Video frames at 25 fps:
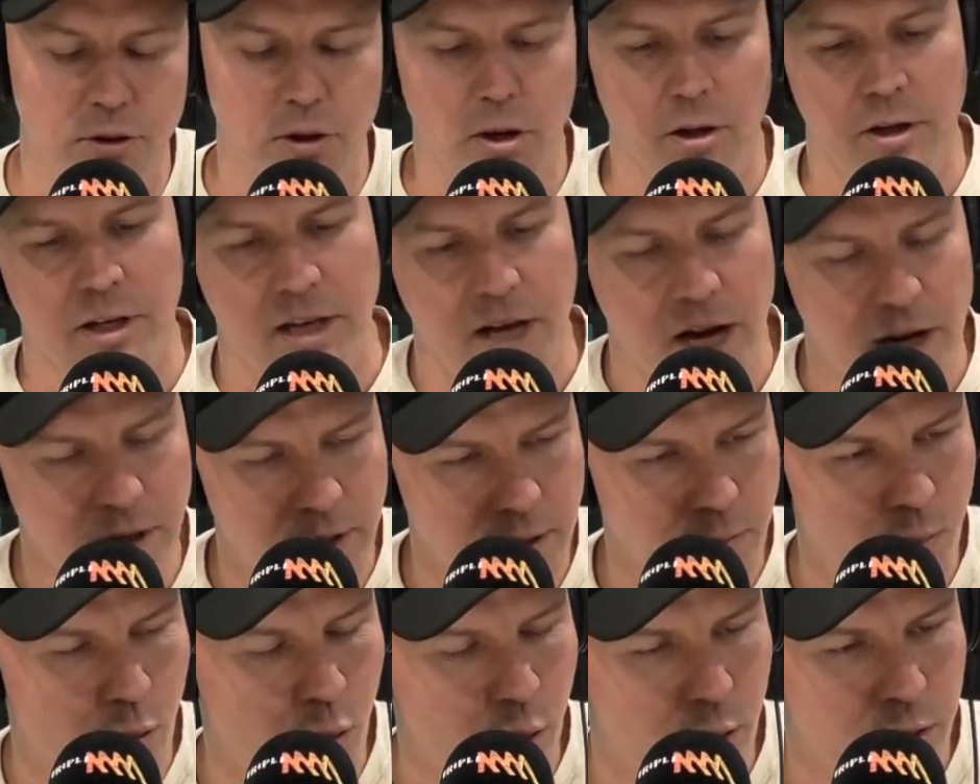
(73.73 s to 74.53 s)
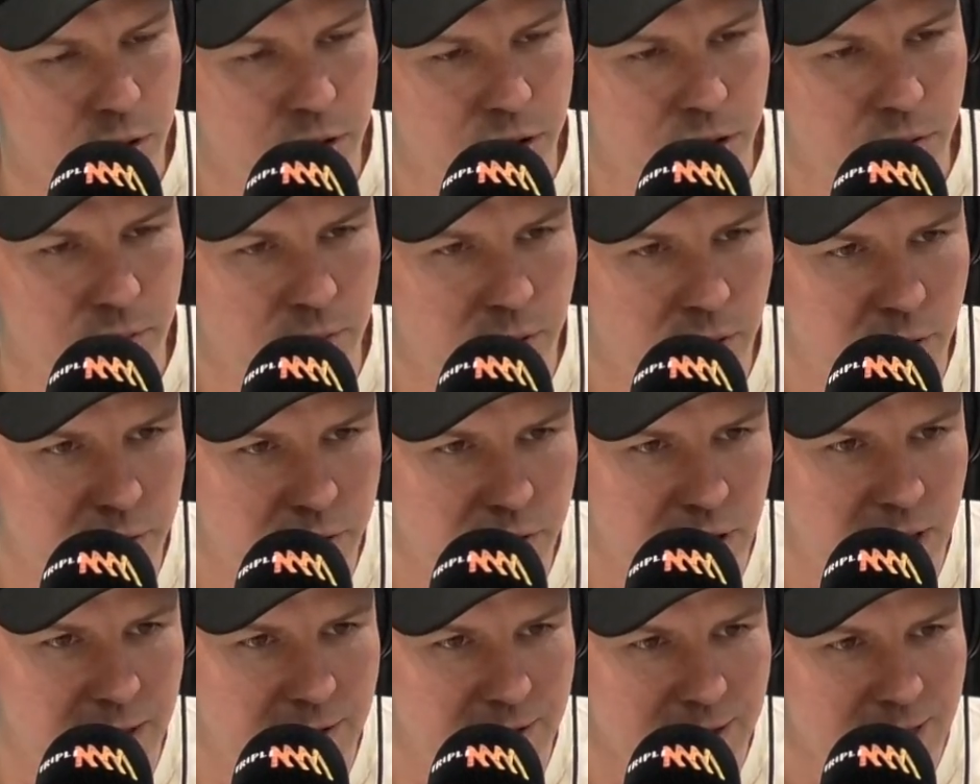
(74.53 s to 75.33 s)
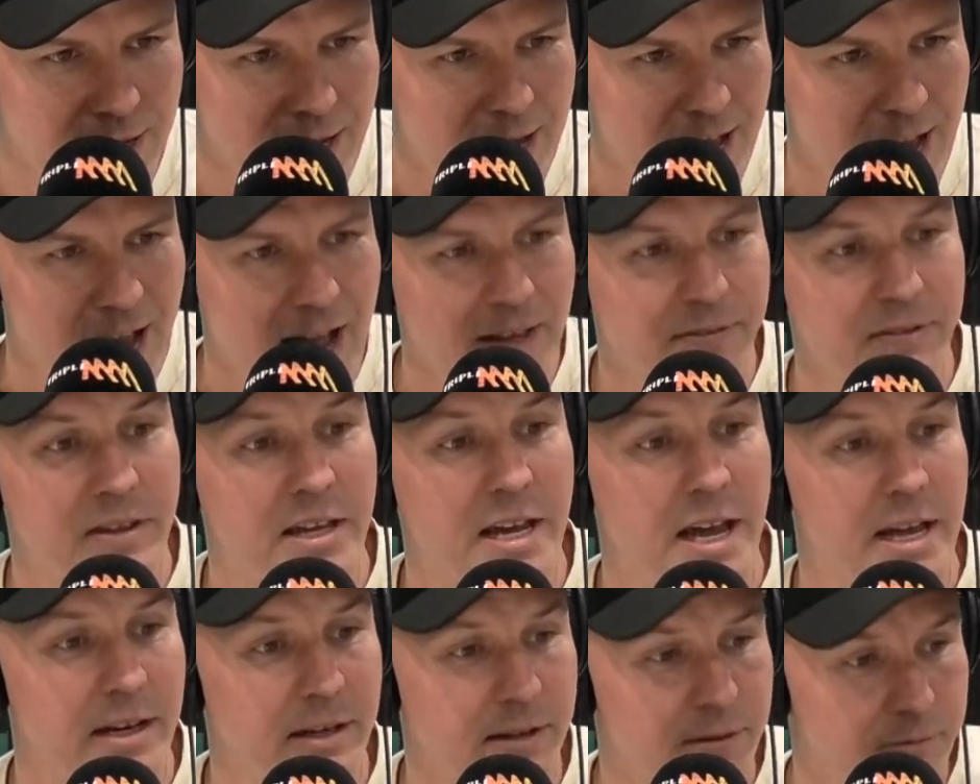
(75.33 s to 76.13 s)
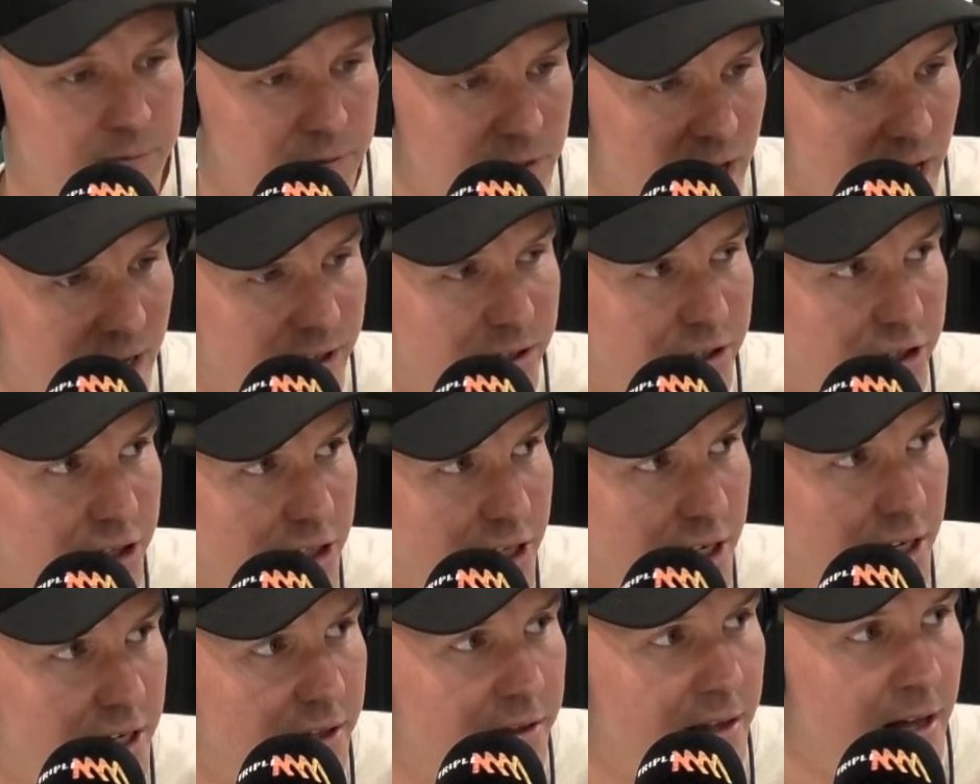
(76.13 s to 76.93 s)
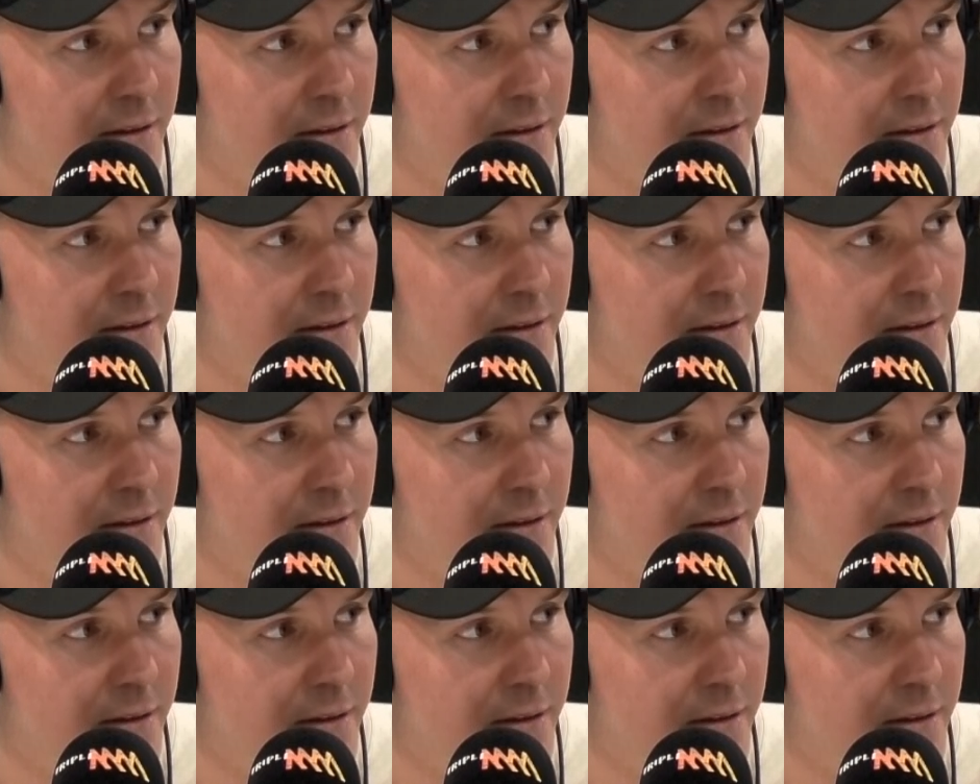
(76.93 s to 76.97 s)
like Cody Walker's off contract at the end of next year.